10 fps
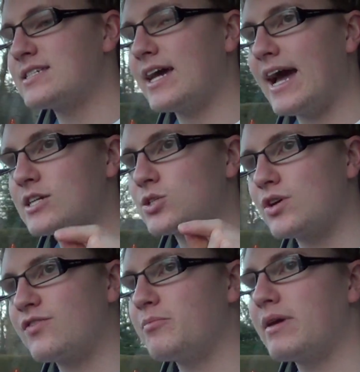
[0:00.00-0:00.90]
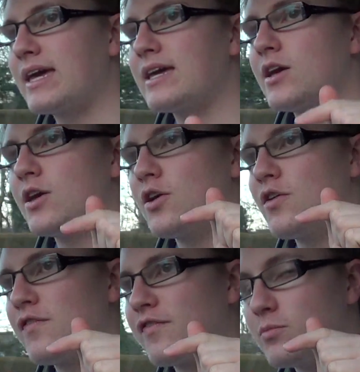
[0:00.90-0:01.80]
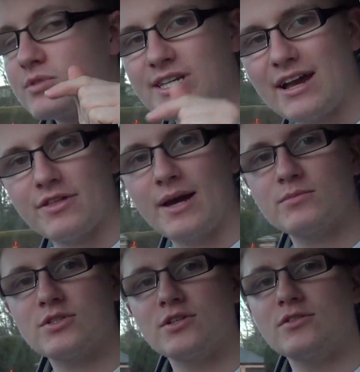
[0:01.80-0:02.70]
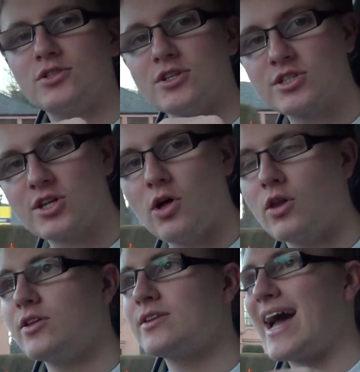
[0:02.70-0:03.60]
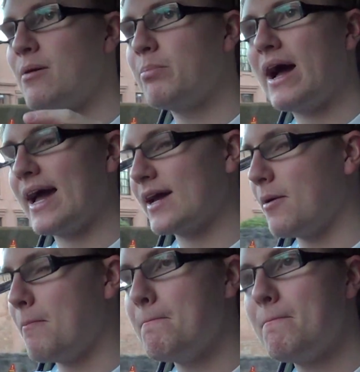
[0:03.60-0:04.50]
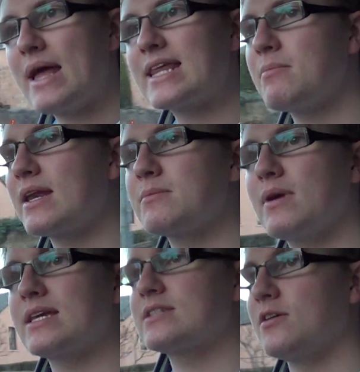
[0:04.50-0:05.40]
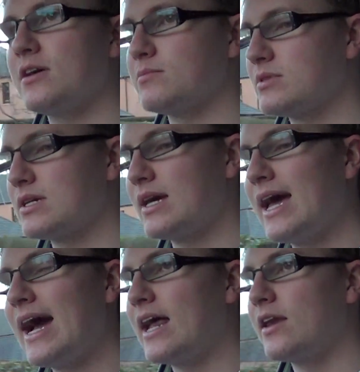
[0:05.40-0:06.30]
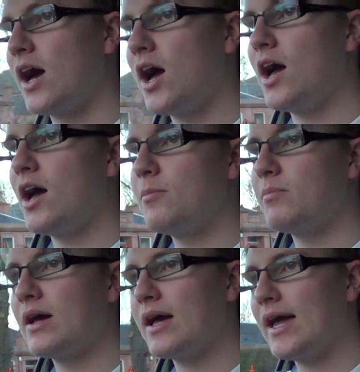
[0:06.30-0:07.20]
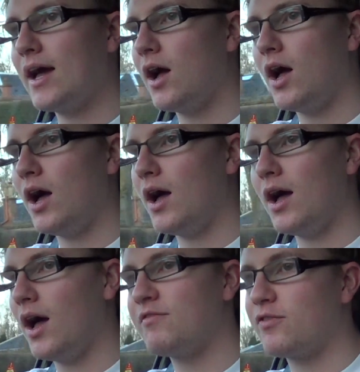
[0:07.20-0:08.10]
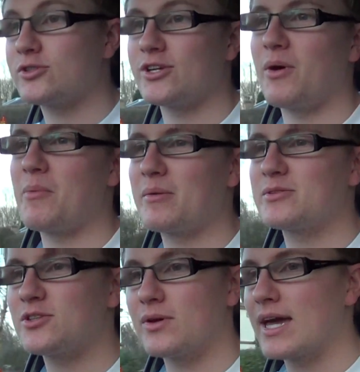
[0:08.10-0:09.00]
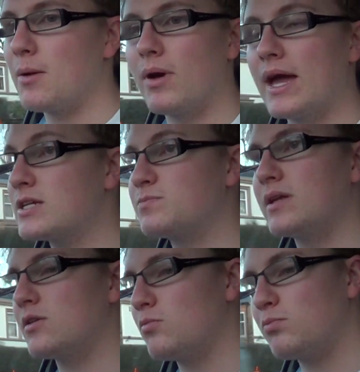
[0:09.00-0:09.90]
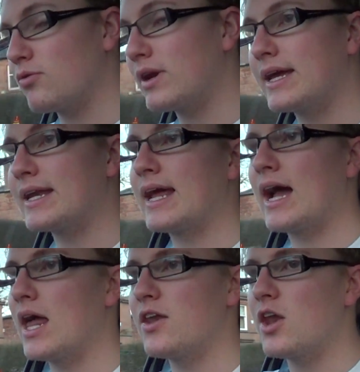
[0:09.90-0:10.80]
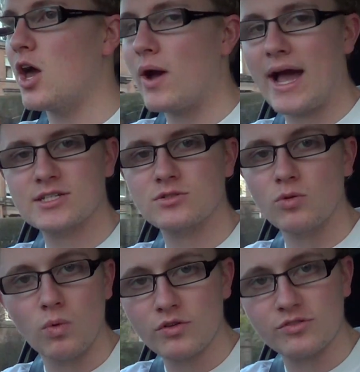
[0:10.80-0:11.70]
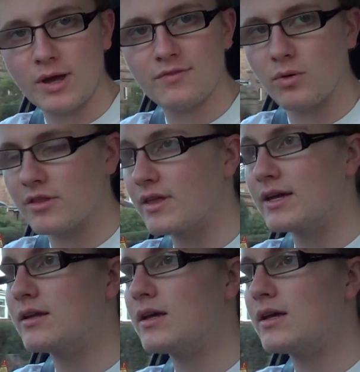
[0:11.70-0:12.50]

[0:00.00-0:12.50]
has driven me from Southampton to Scotland and back many, many, many times. And unfortunately I won't be able to do it again, but it's been brilliant. It had no hassle whatsoever with it.